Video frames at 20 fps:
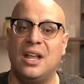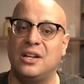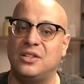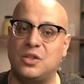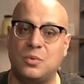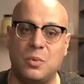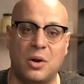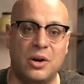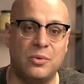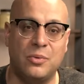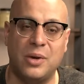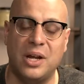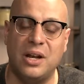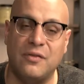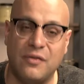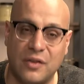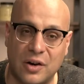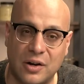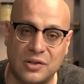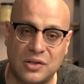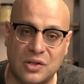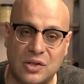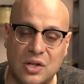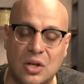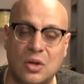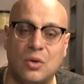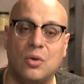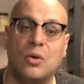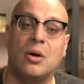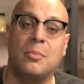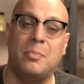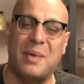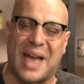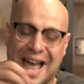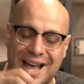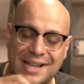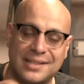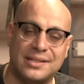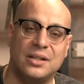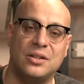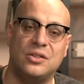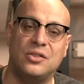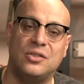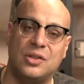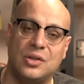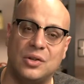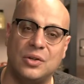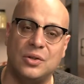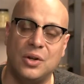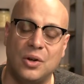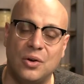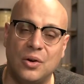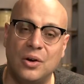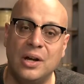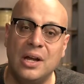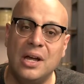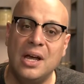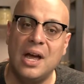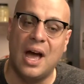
Just want to read a verse to you or a passage to you